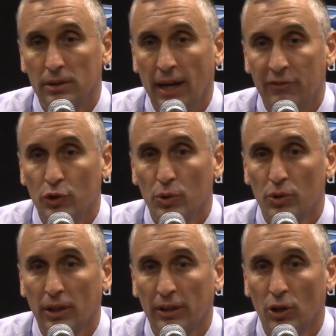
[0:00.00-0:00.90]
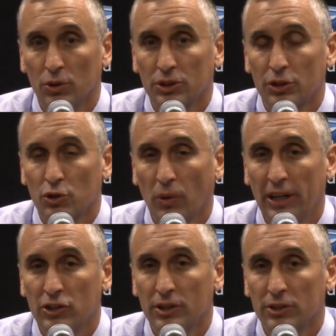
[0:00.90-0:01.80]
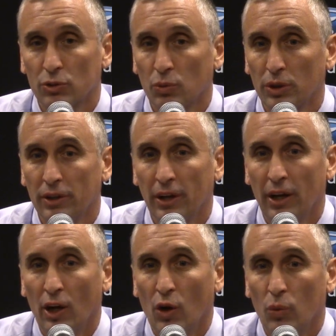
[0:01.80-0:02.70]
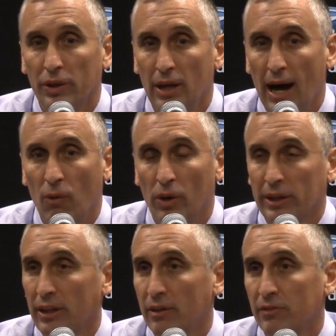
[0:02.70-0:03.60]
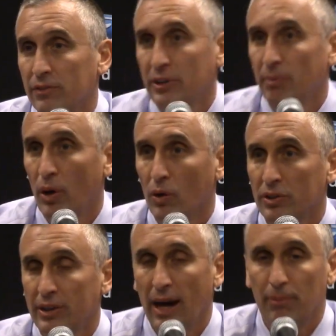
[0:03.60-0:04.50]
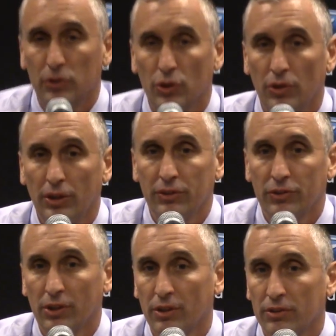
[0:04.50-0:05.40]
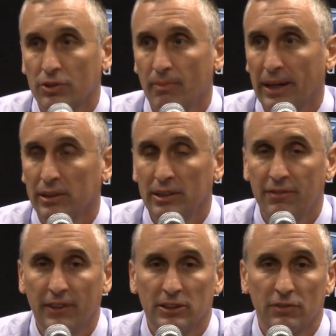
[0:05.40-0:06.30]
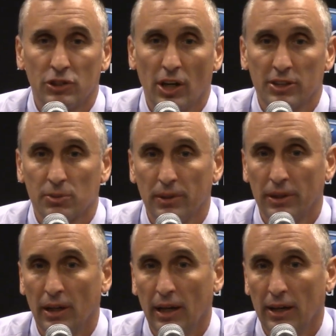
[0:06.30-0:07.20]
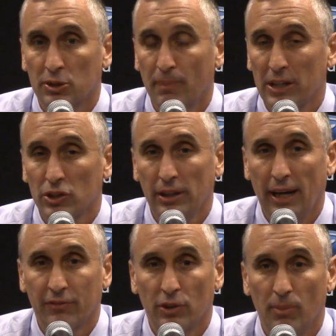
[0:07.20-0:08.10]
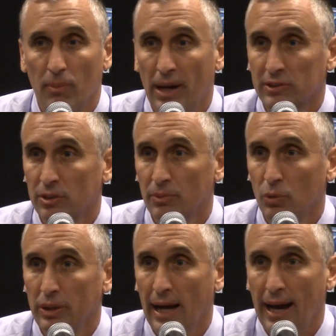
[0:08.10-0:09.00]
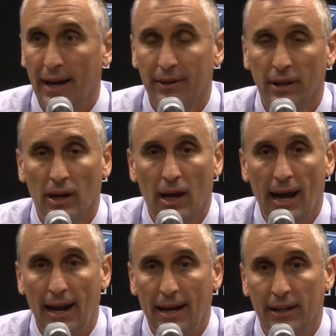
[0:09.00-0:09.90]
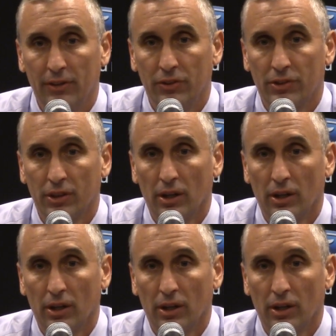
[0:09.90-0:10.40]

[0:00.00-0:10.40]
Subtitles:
at Duke in those situations would not want to give the opponent the opportunity to make a defensive adjustment, especially after the momentum that we had. And